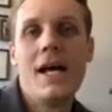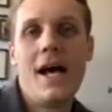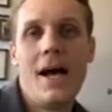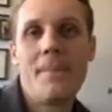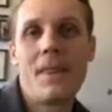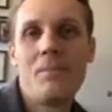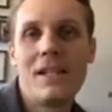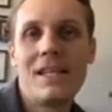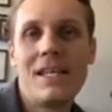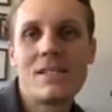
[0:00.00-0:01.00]

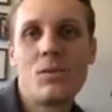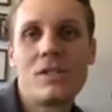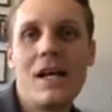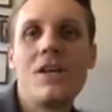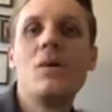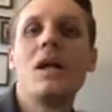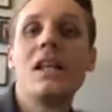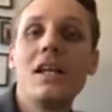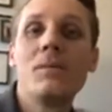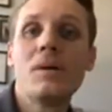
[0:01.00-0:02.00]
But this will tell you a
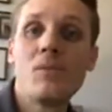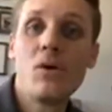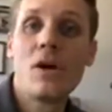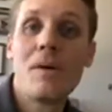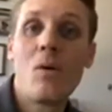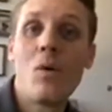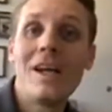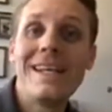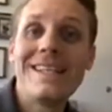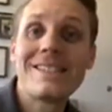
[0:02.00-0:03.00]
little bit more about
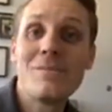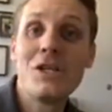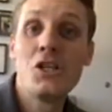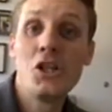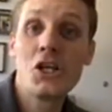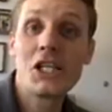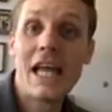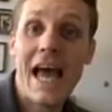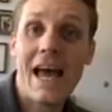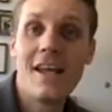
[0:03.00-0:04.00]
what needs to be looked
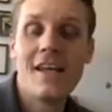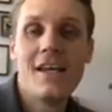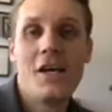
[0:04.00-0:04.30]
at